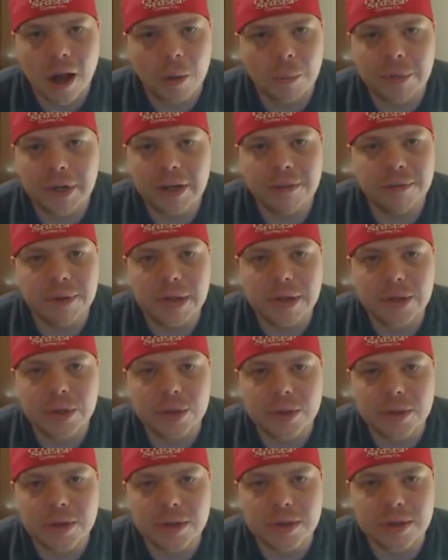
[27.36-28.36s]
how many
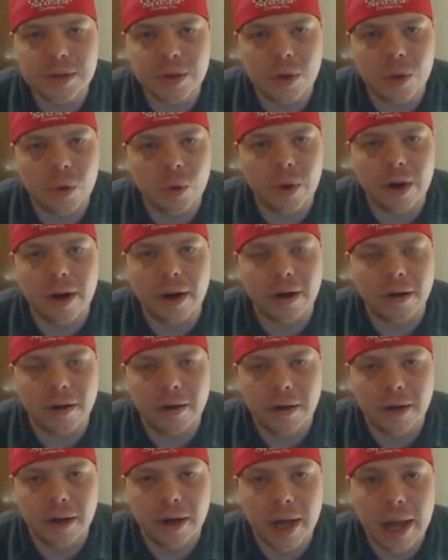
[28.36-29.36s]
resources go
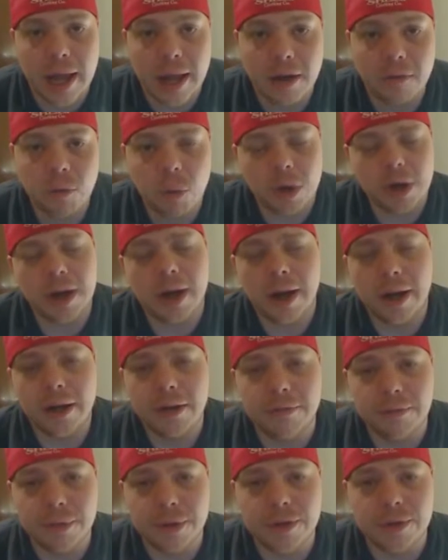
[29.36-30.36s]
where? And of what
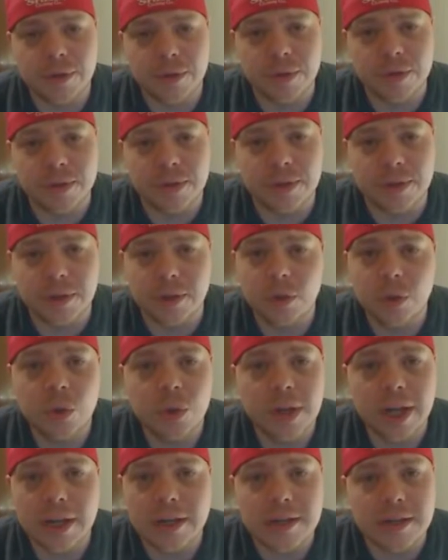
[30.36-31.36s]
kind of resources? And who